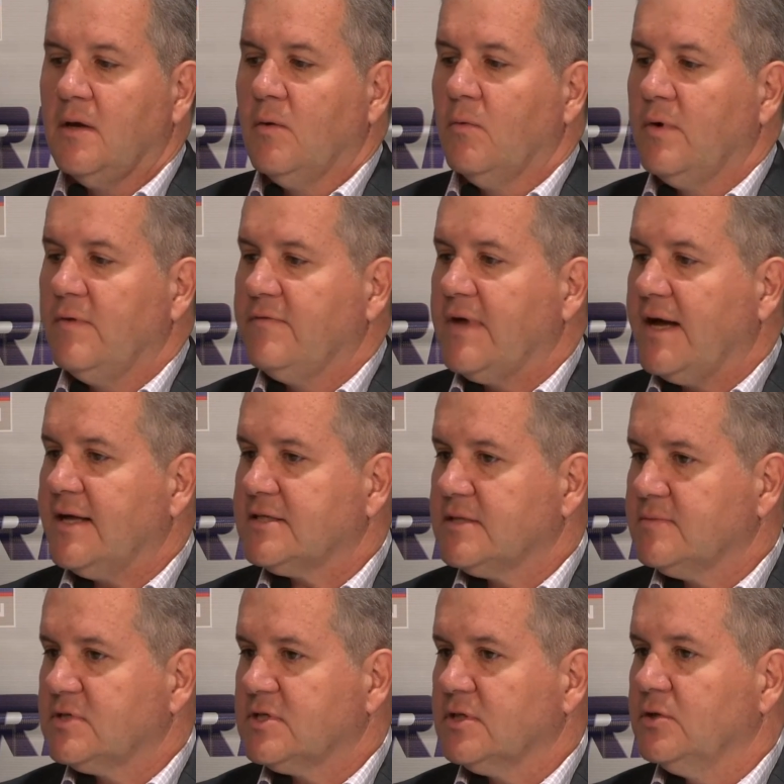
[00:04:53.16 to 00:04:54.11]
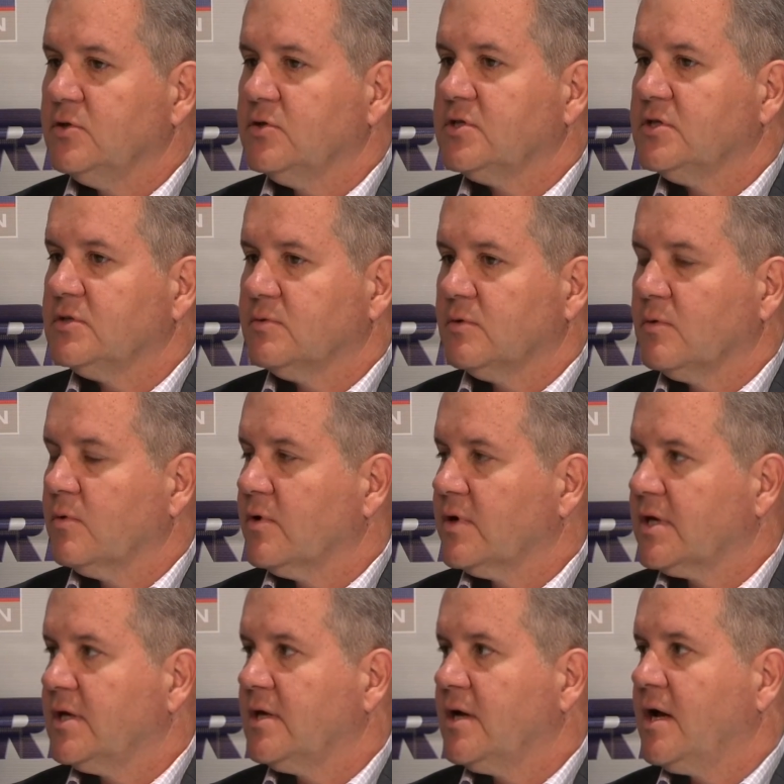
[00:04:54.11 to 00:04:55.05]
We've got some solutions we're
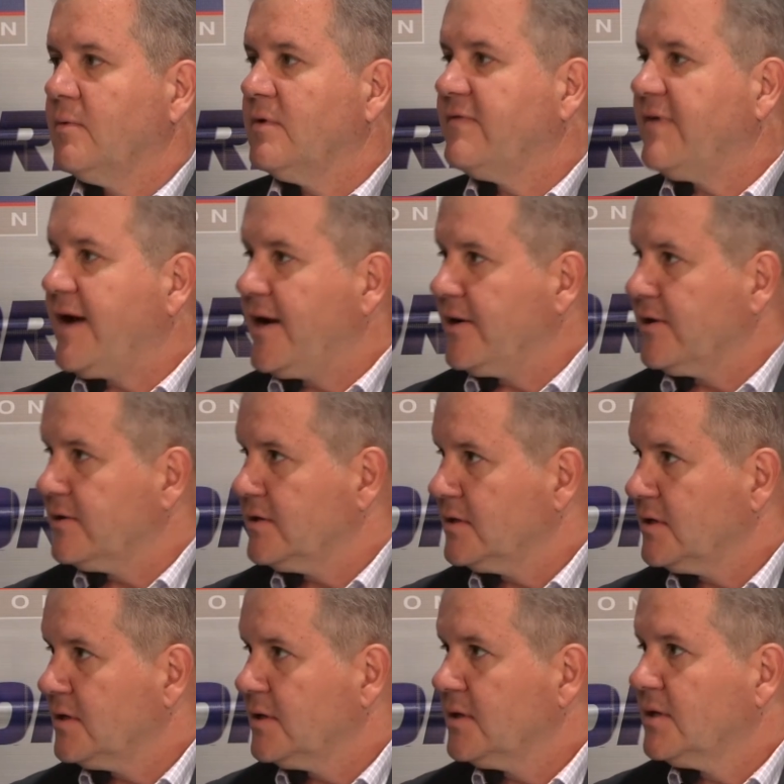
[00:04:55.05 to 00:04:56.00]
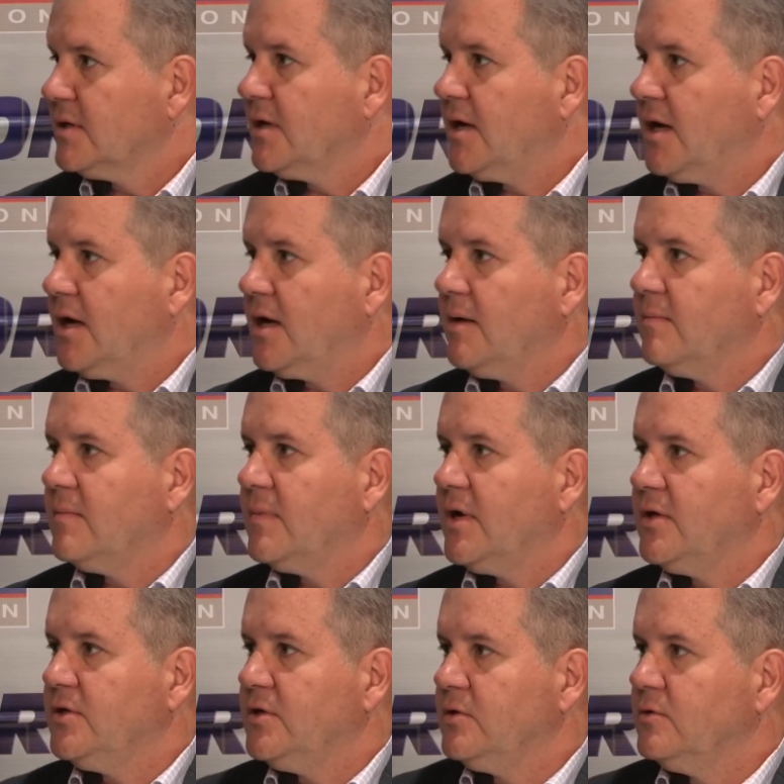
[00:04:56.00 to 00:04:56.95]
working on. We've hired
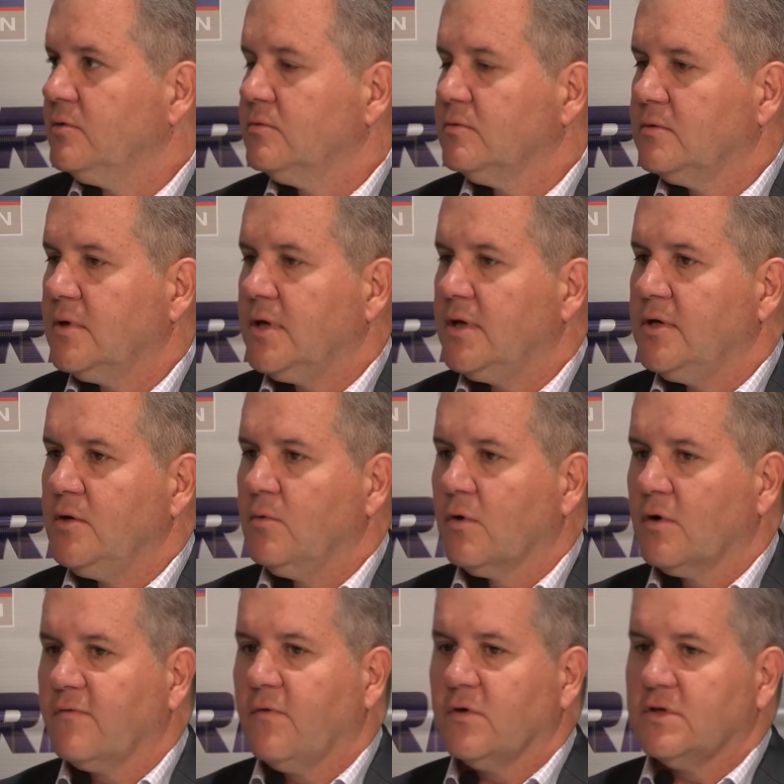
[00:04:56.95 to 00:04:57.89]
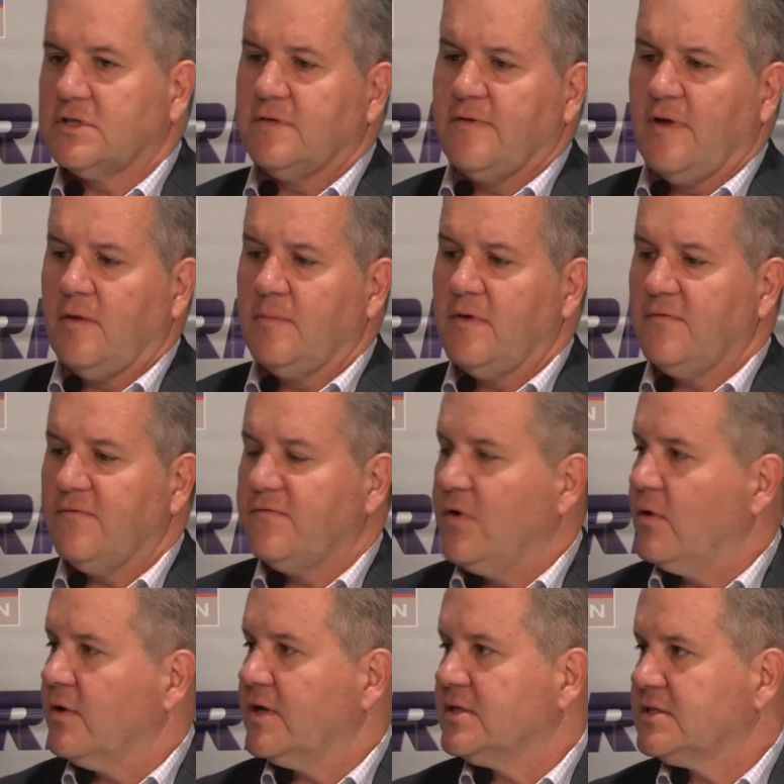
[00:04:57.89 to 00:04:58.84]
a new workforce development
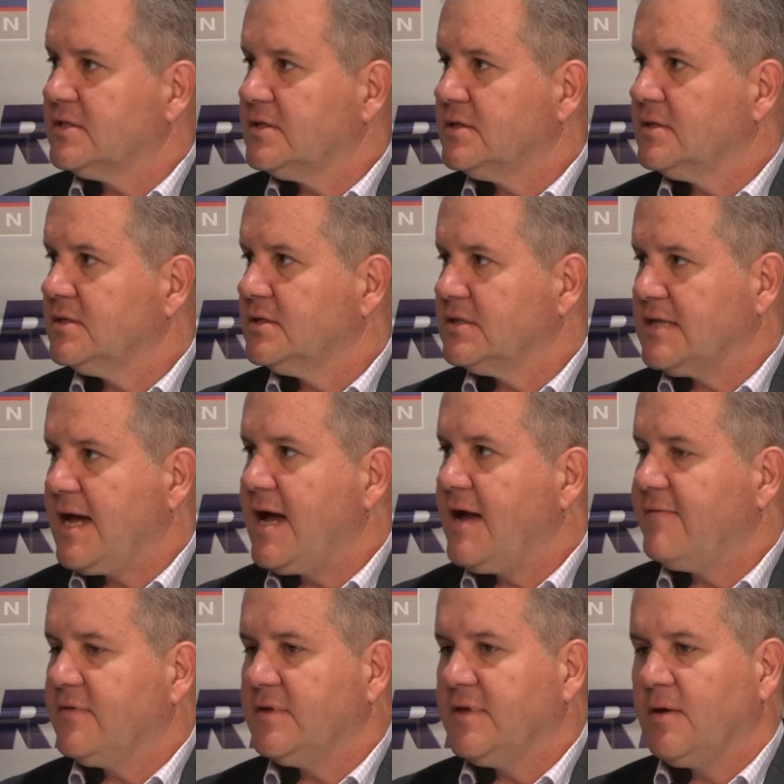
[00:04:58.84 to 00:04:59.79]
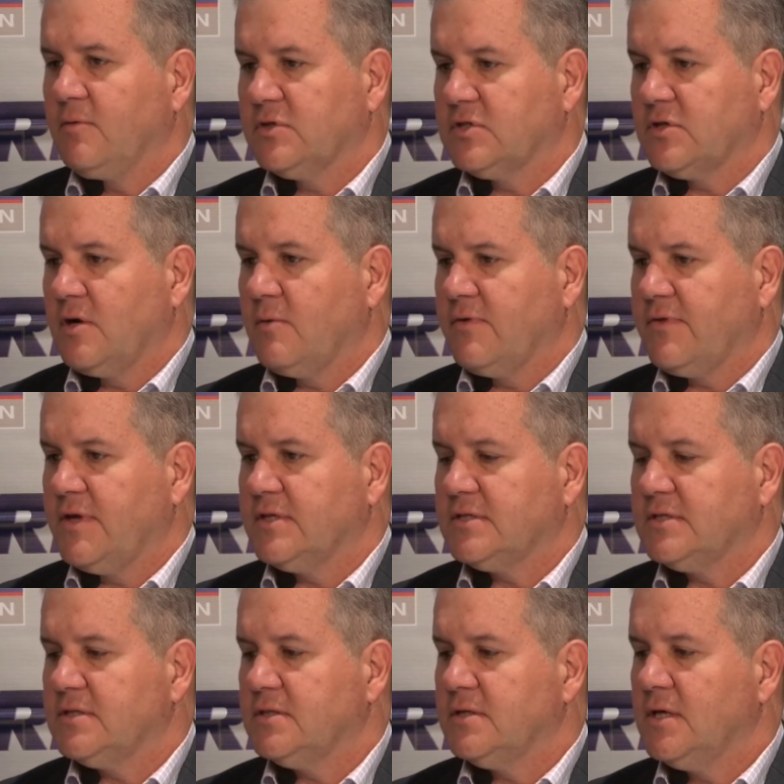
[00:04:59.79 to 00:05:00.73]
focused staff, and that will start with us
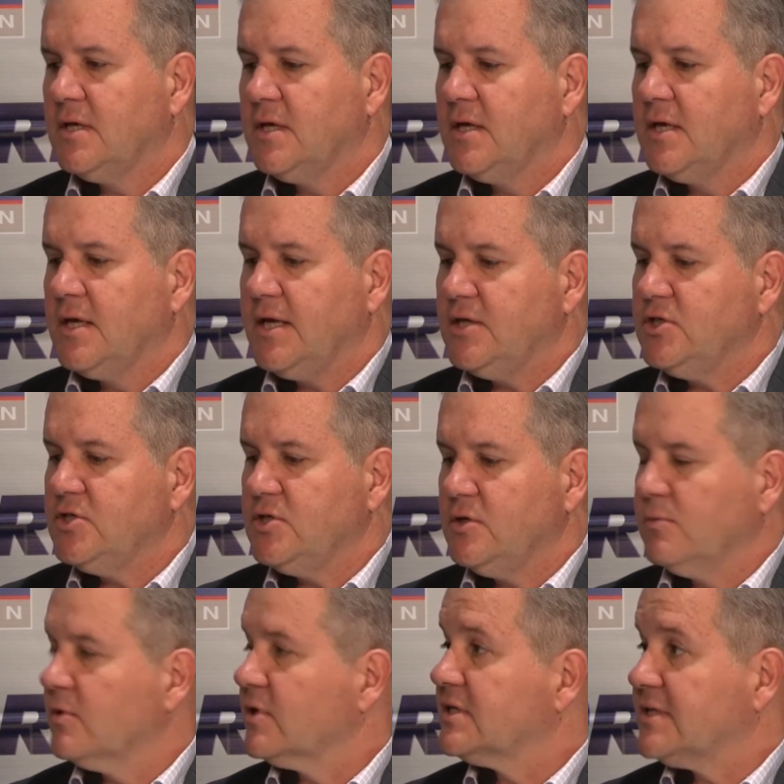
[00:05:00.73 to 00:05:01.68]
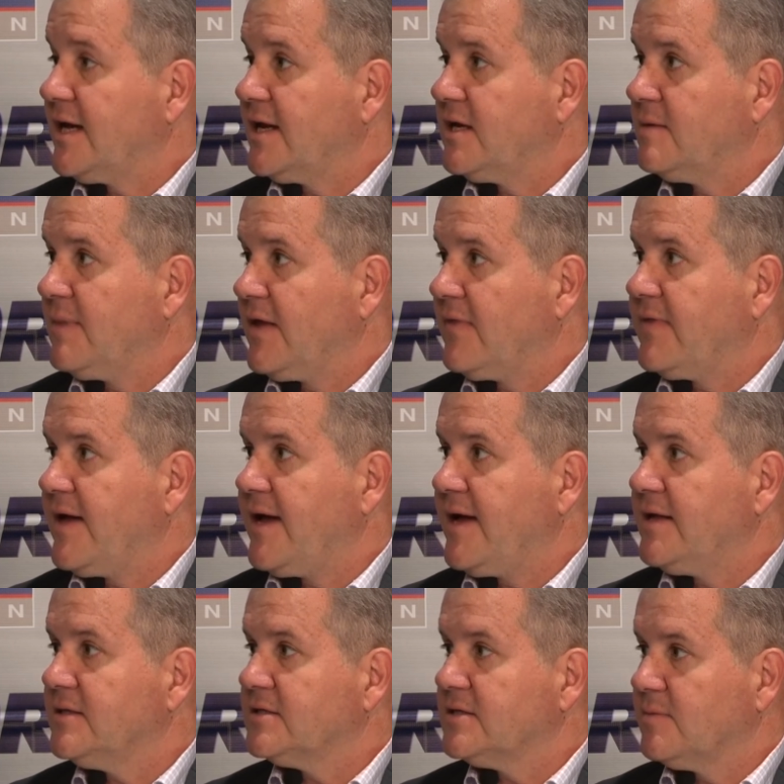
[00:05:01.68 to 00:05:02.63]
in June. We're excited about that,
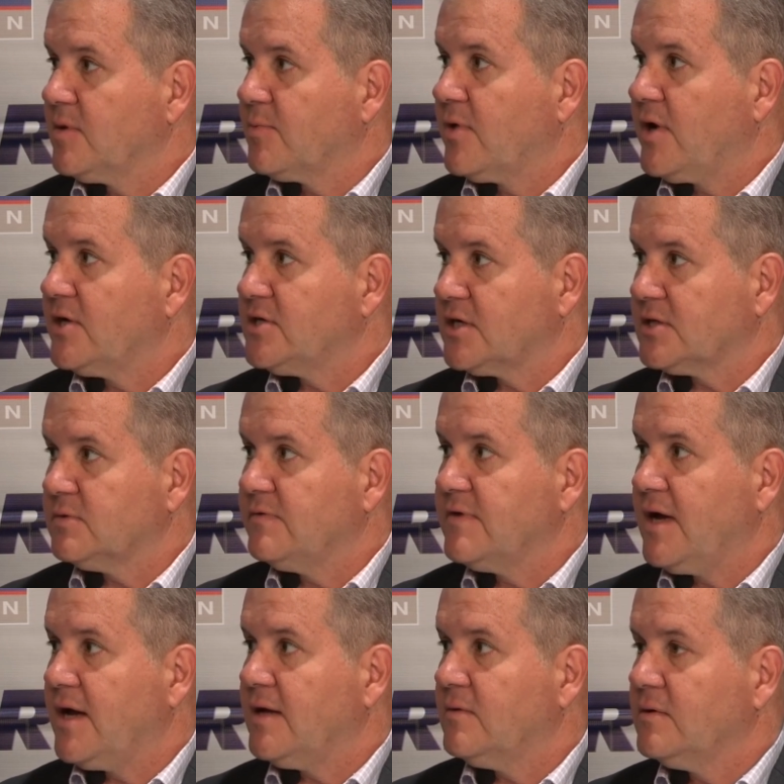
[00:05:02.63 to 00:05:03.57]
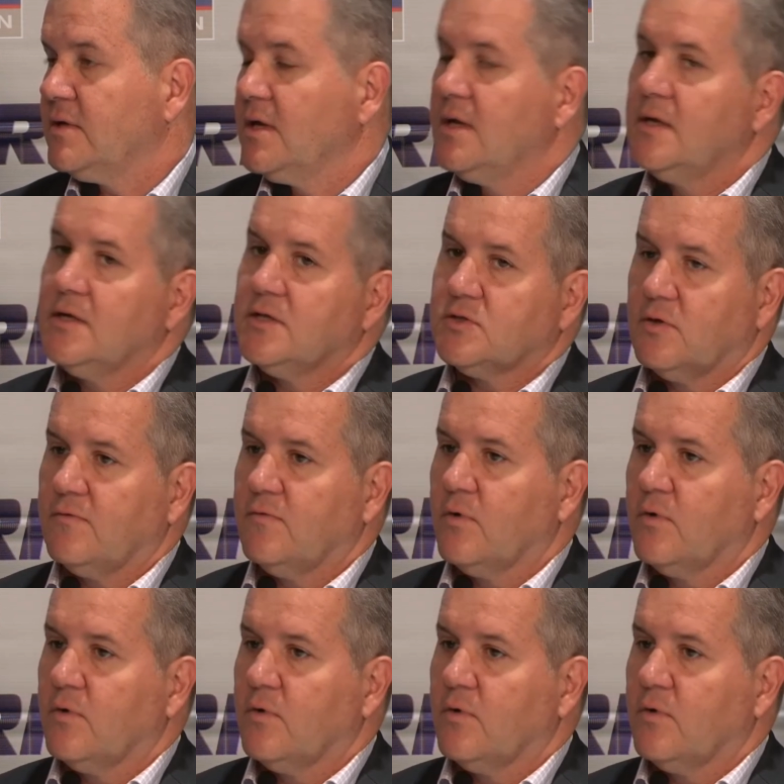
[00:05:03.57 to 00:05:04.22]
and some of the projects we've got sort of